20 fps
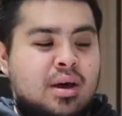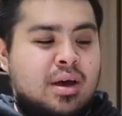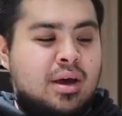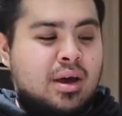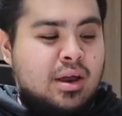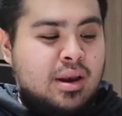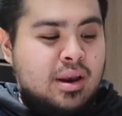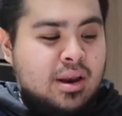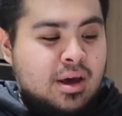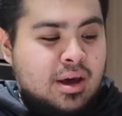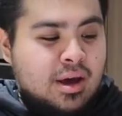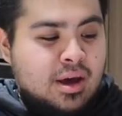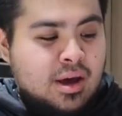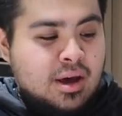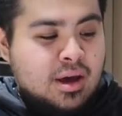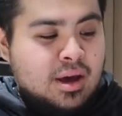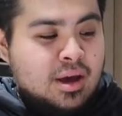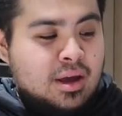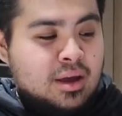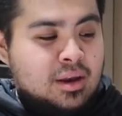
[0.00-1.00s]
and
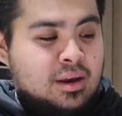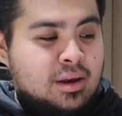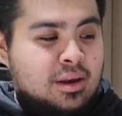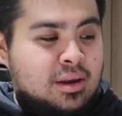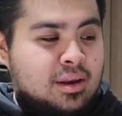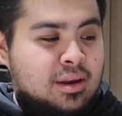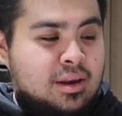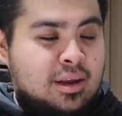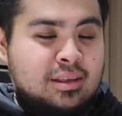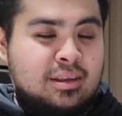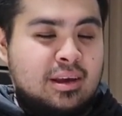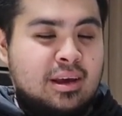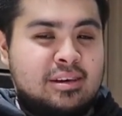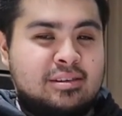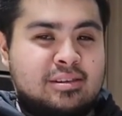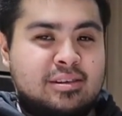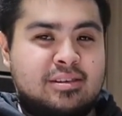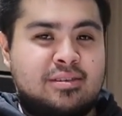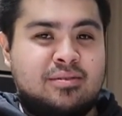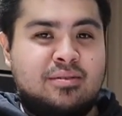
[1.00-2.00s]
uh, the
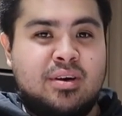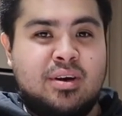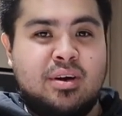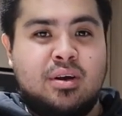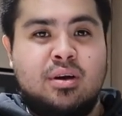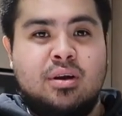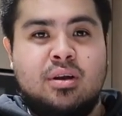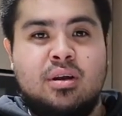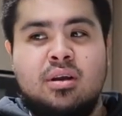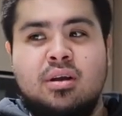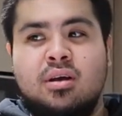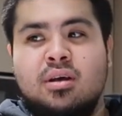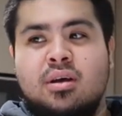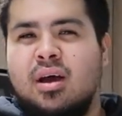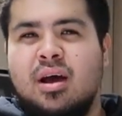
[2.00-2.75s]
taste is very good.